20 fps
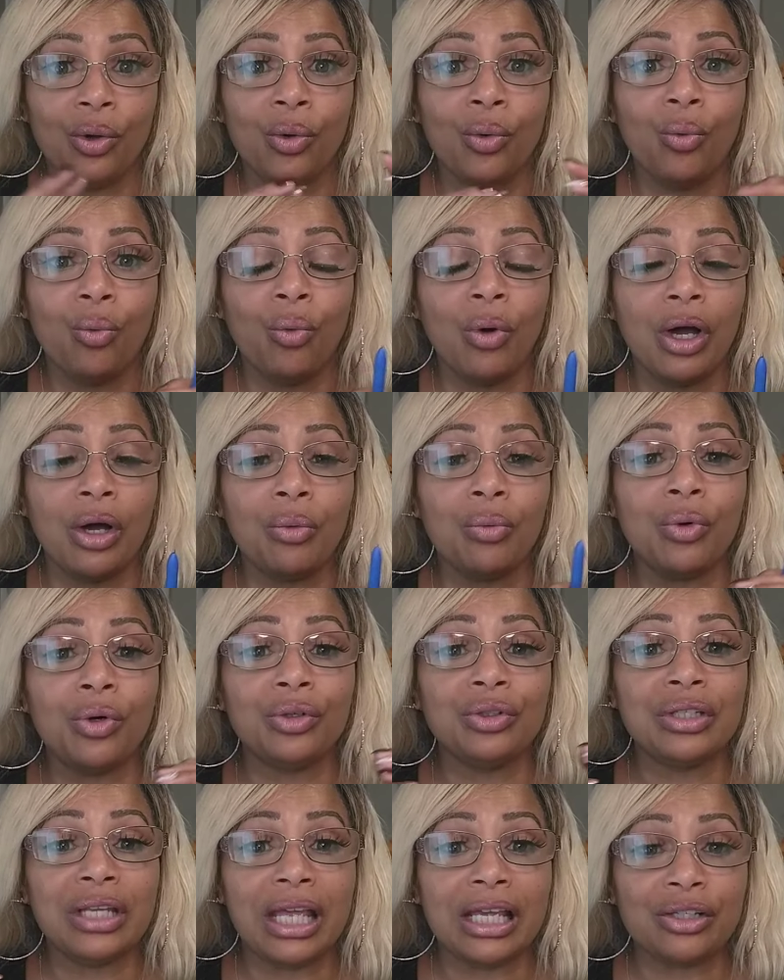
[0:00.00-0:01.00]
what will
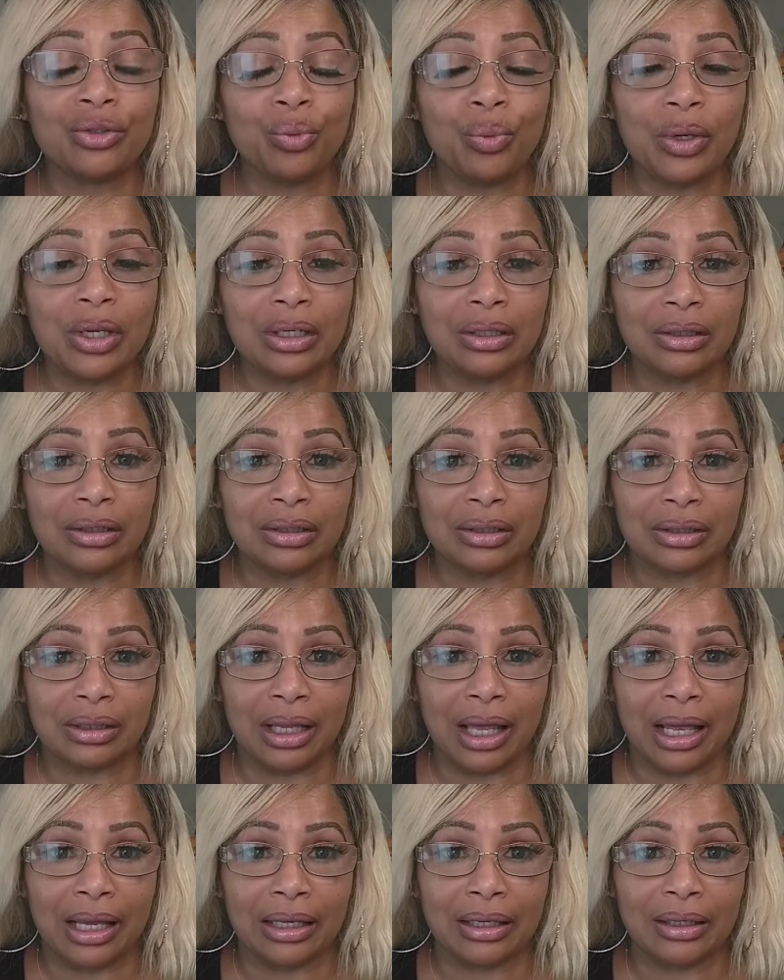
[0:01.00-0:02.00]
next week look
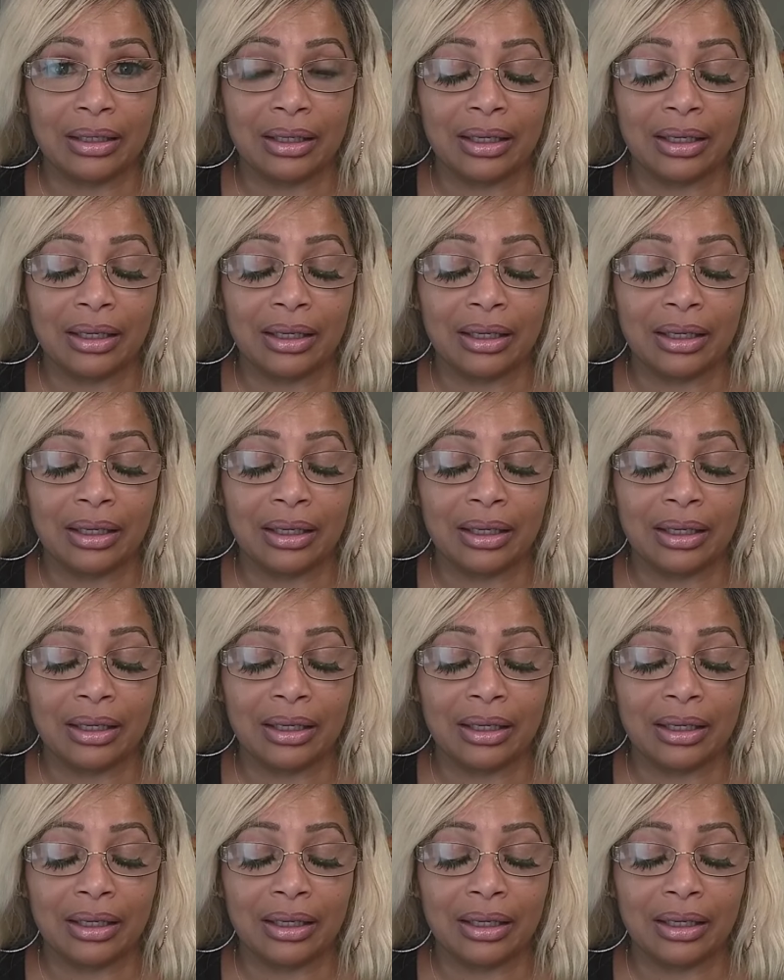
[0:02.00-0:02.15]
like?